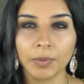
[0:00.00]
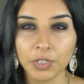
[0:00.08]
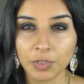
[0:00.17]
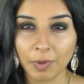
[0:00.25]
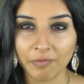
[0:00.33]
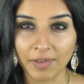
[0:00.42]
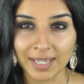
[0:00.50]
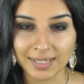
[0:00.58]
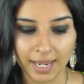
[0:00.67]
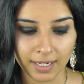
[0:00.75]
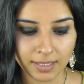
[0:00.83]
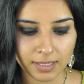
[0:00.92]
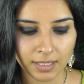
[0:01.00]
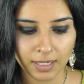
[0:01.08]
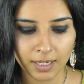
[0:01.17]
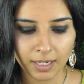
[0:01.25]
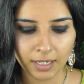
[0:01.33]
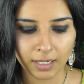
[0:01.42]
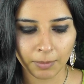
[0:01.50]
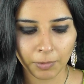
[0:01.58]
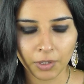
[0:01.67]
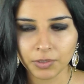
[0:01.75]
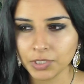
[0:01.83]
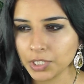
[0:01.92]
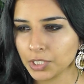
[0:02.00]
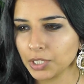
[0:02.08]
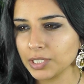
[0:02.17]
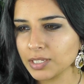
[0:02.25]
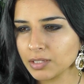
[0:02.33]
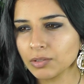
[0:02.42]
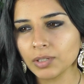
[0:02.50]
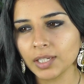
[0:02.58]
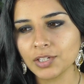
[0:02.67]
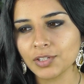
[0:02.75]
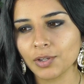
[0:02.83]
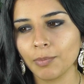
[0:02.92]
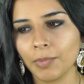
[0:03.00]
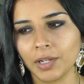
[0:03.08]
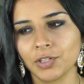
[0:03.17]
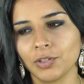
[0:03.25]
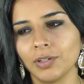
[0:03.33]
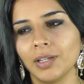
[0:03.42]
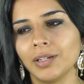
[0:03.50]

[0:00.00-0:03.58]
I'm going to do my face next, and I'm going to, it doesn't look like she's got much on.